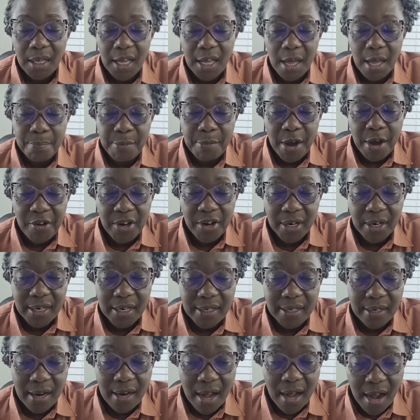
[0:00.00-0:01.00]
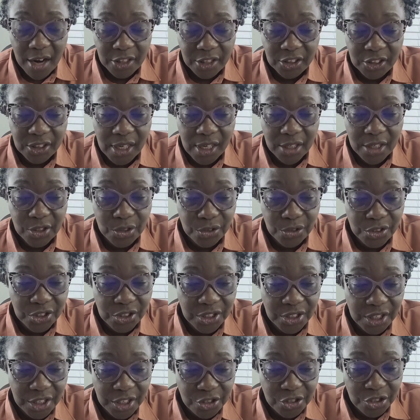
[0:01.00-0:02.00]
American Heart
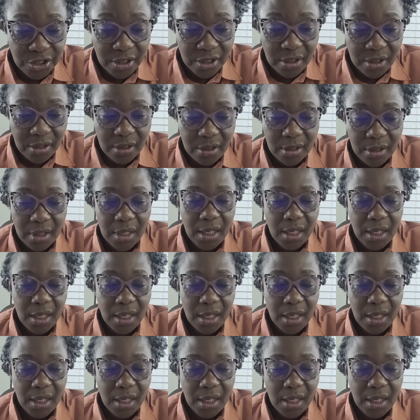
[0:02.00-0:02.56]
Association,